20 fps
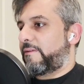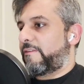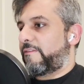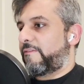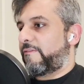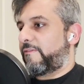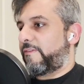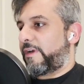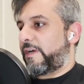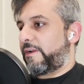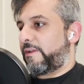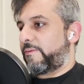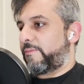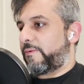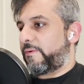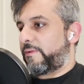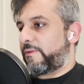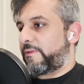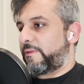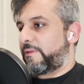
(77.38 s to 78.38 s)

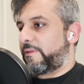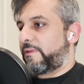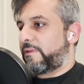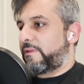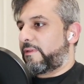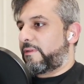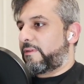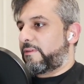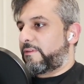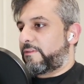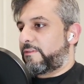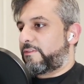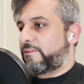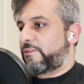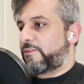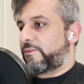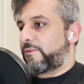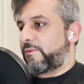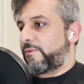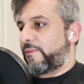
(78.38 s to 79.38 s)
variable
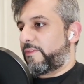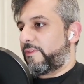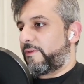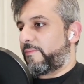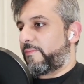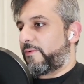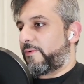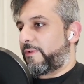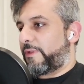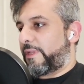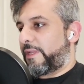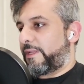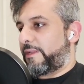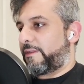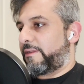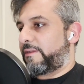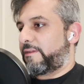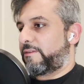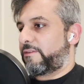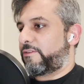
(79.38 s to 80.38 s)
to the
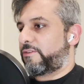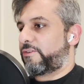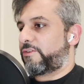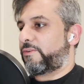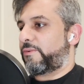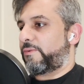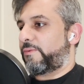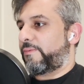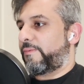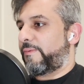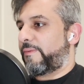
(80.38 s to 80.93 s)
boolean true.